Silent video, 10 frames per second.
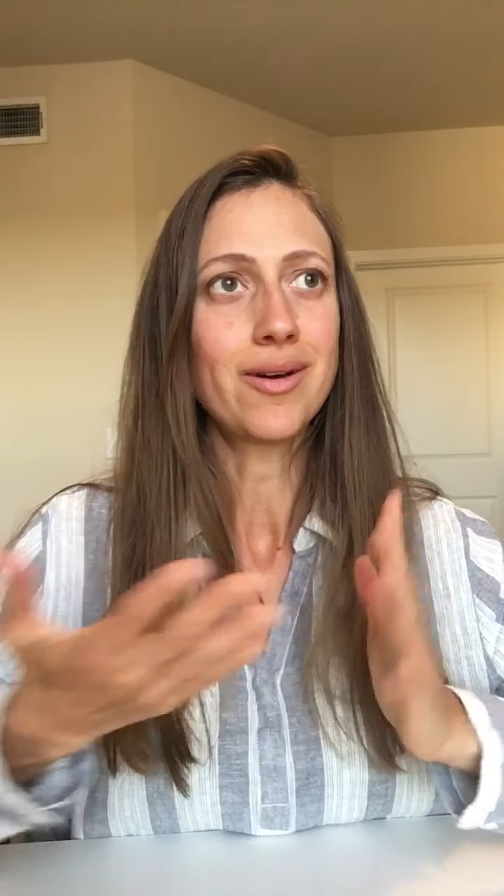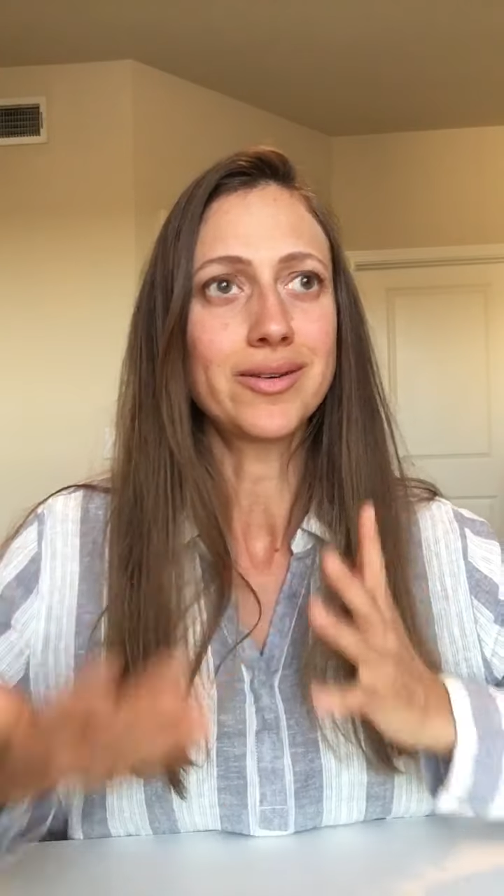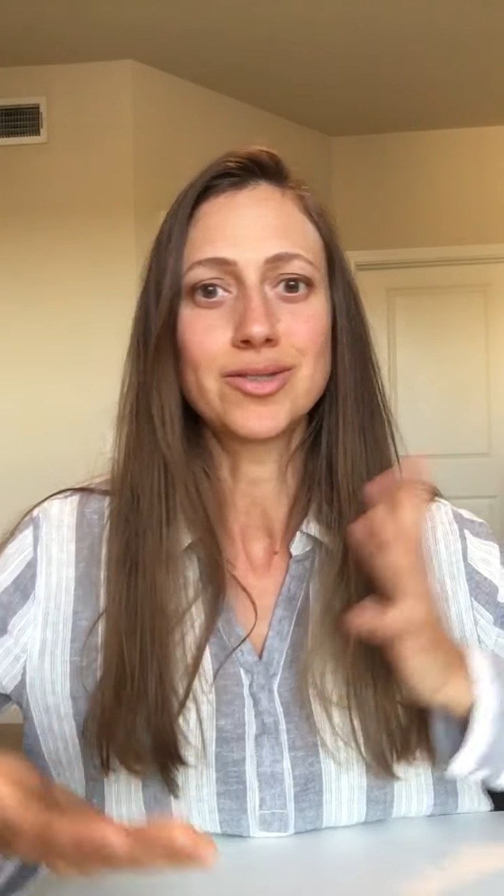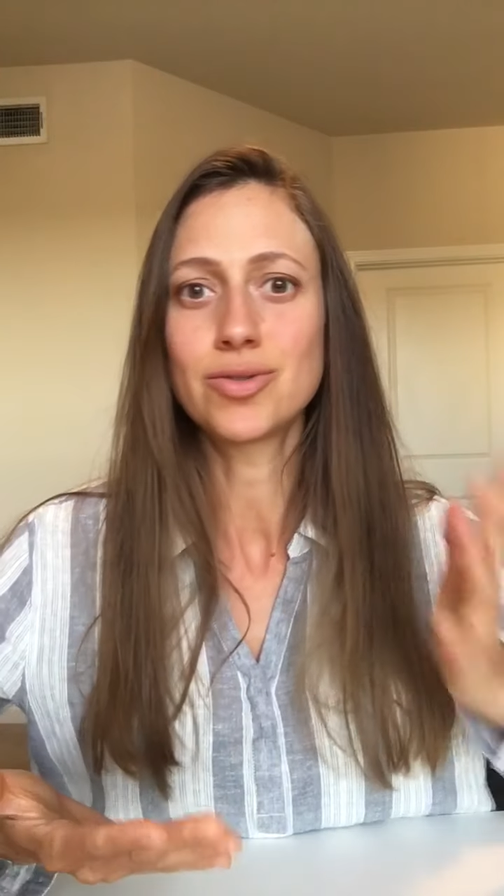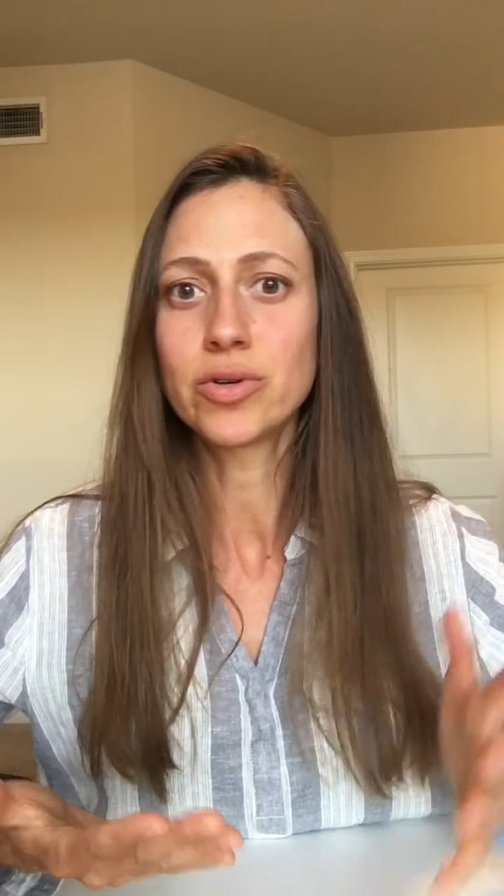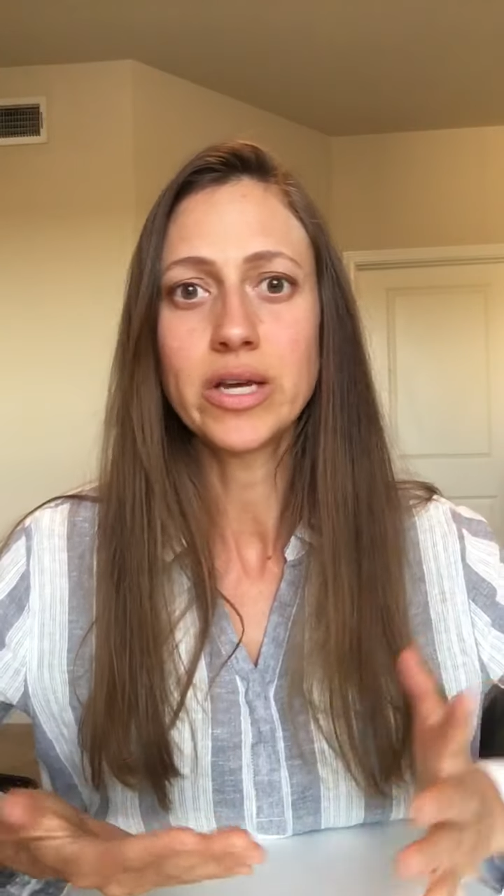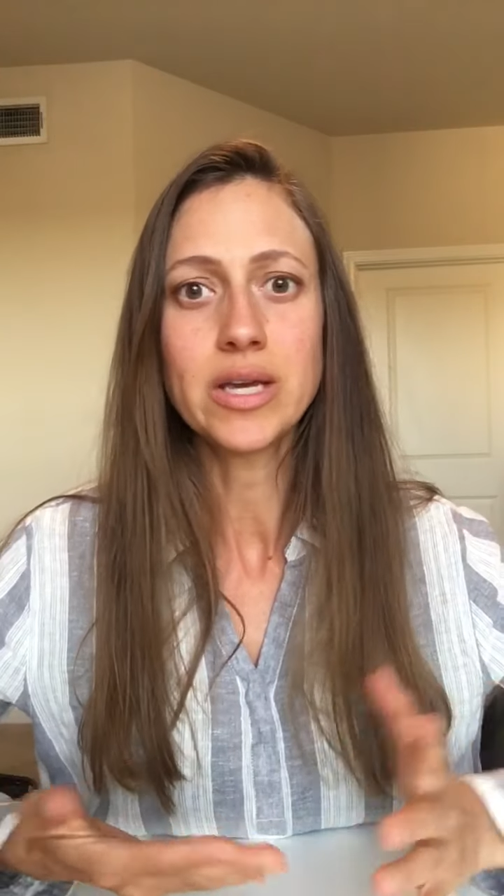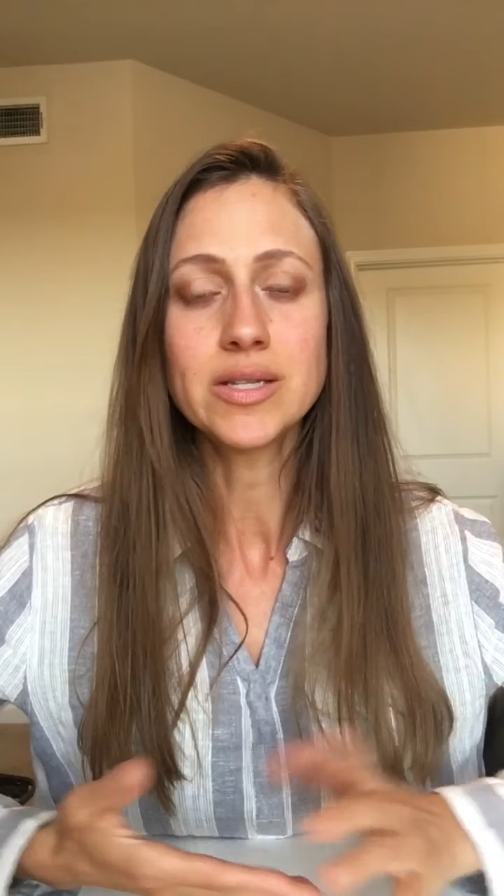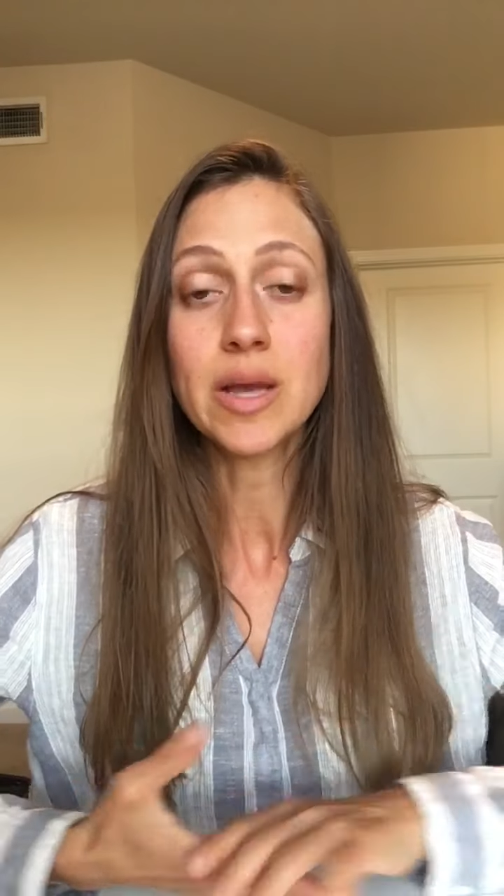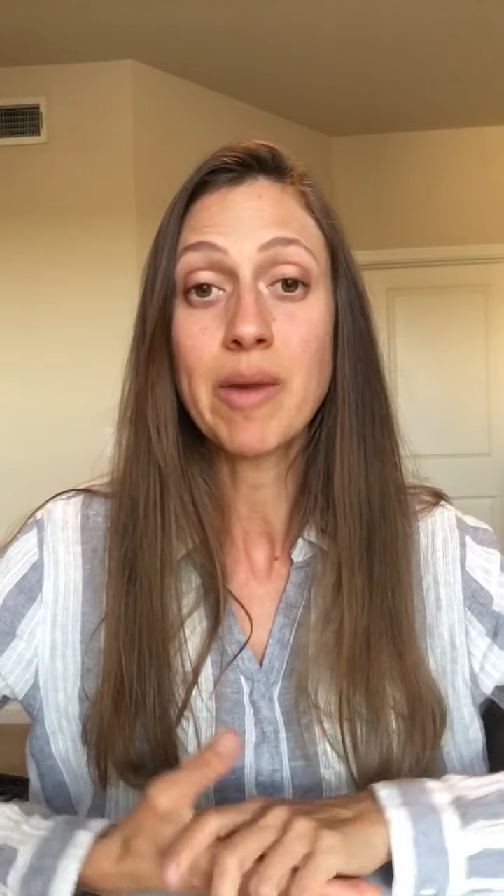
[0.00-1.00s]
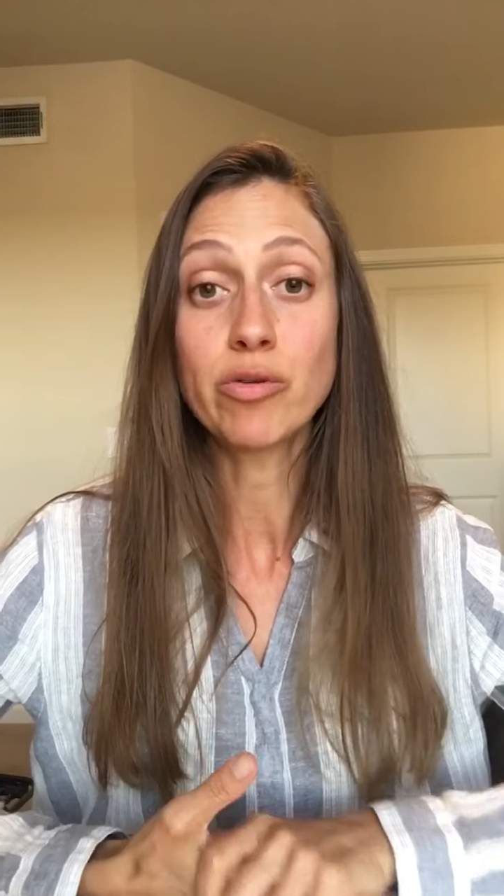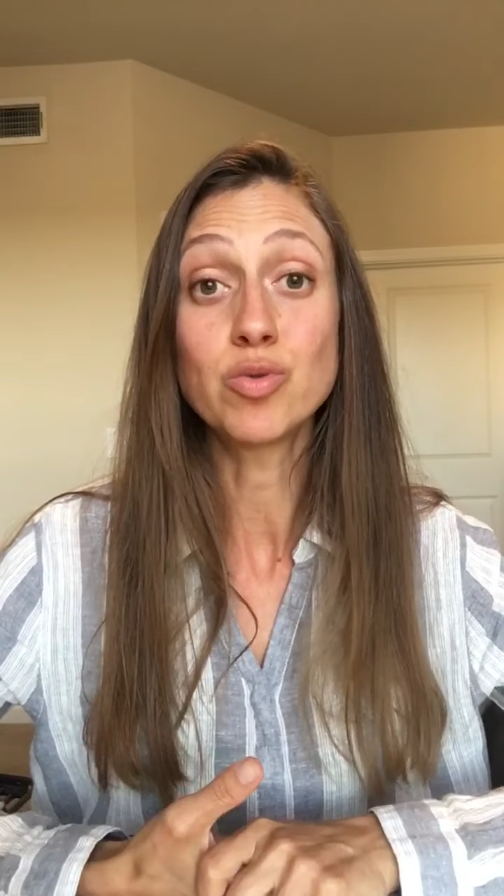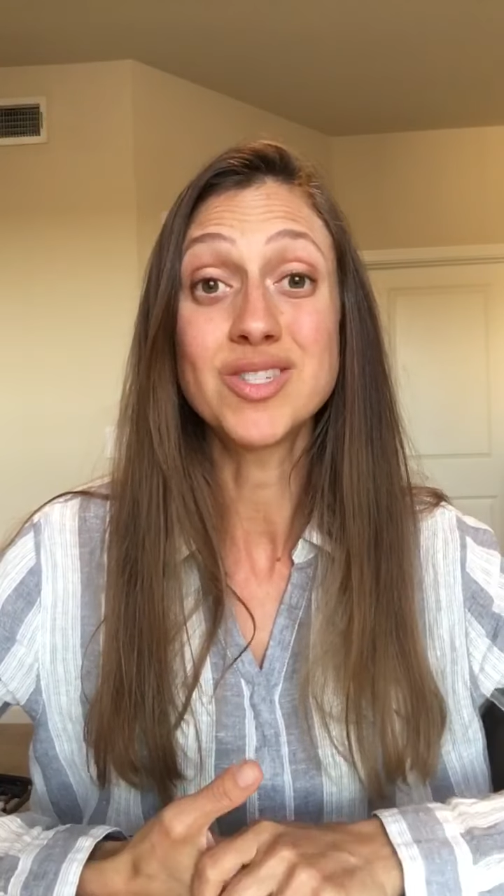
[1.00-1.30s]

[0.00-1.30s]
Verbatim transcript: on stories about you